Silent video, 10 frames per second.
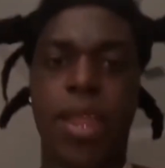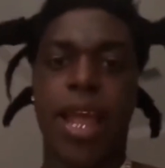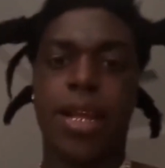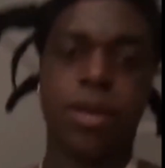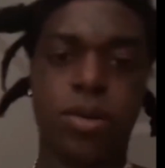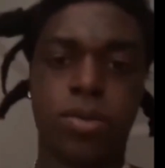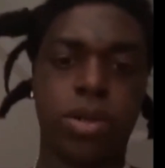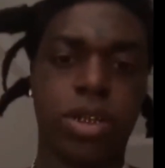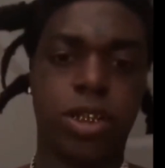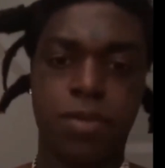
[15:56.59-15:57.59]
I ain't
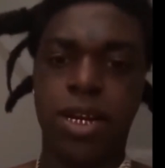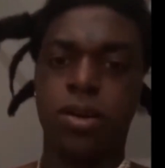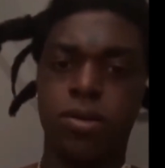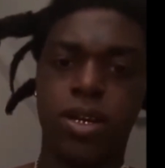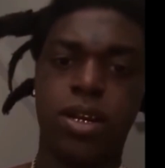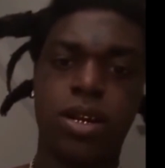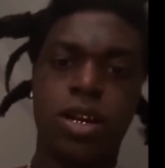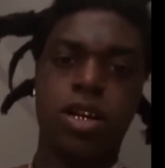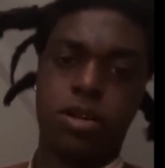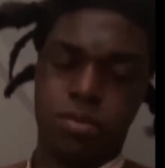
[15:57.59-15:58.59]
gonna speak on it,
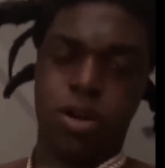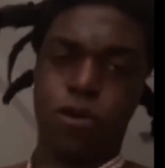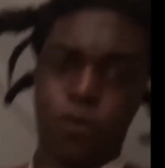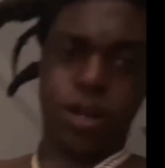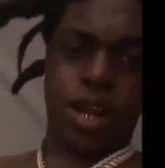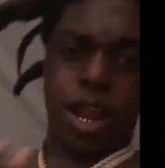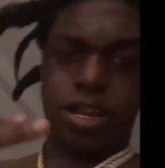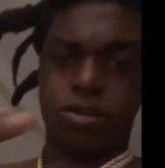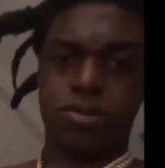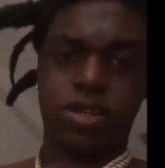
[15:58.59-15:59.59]
but what
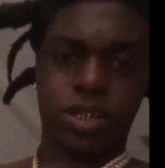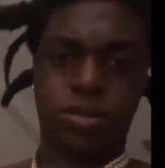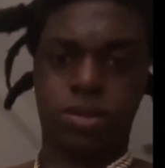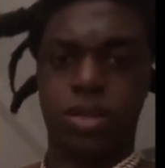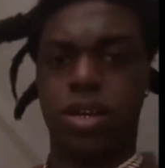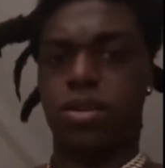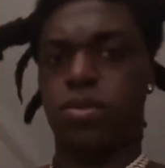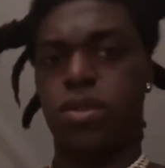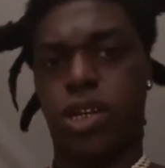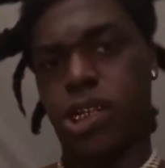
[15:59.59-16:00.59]
Kanye was interested
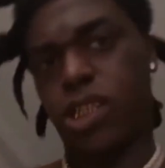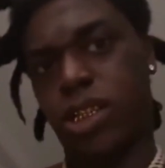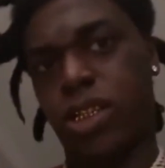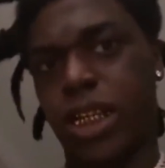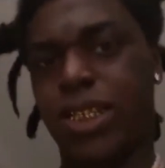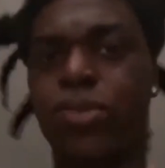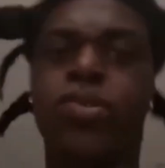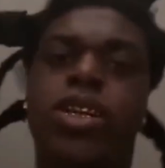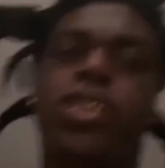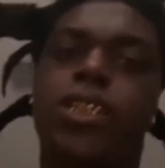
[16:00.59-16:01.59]
in in, in, in
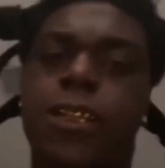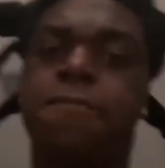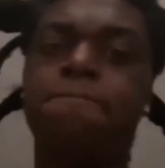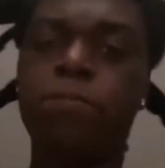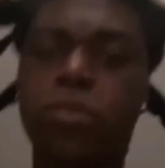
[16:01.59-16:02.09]
doing and shit.